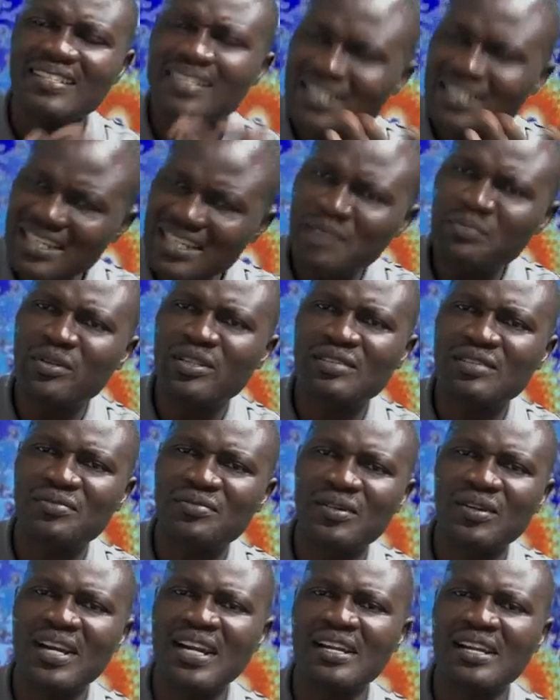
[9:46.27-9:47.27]
deputy, for
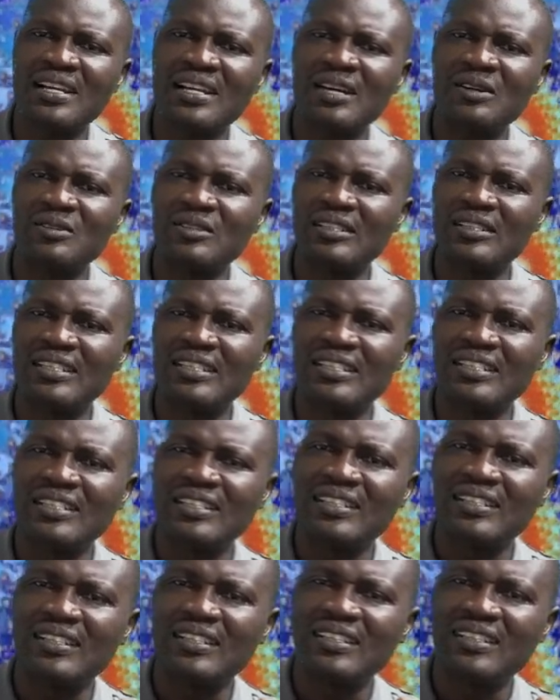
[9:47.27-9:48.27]
crying out loud.
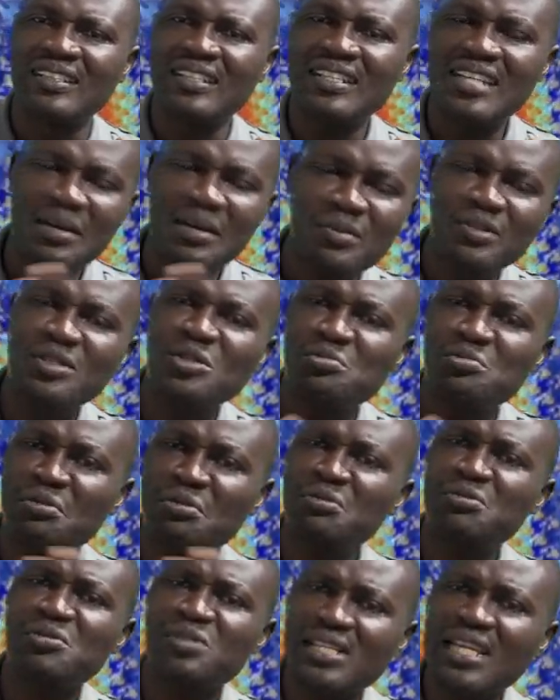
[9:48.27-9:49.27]
The deputy should be
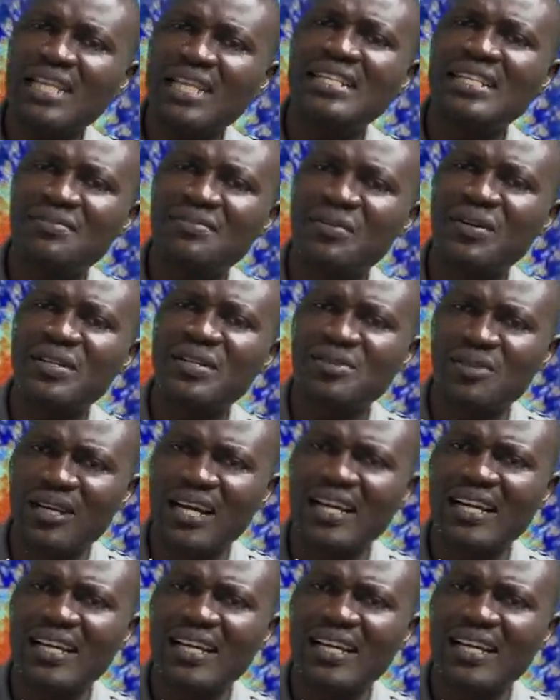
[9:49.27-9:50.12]
able to stand in for his Oga.